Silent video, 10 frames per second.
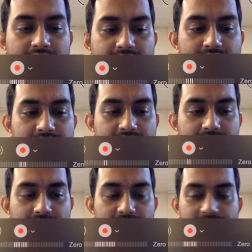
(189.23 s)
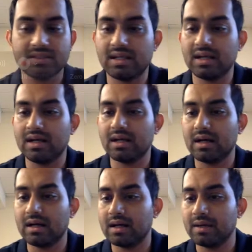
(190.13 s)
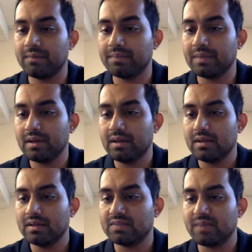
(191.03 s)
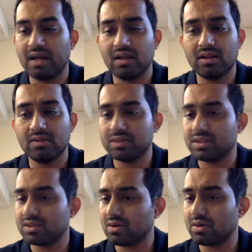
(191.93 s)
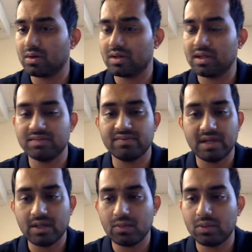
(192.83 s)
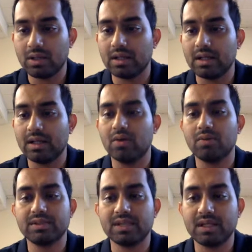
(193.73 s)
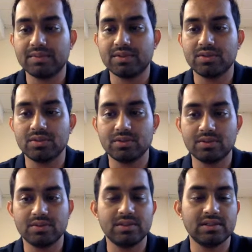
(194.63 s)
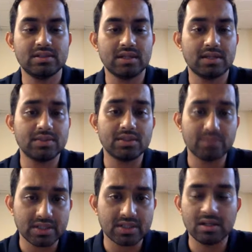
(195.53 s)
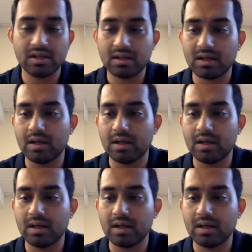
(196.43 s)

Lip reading: this tremendous thing, this panel, which is organized very well, and it always helps to go through these sequentially.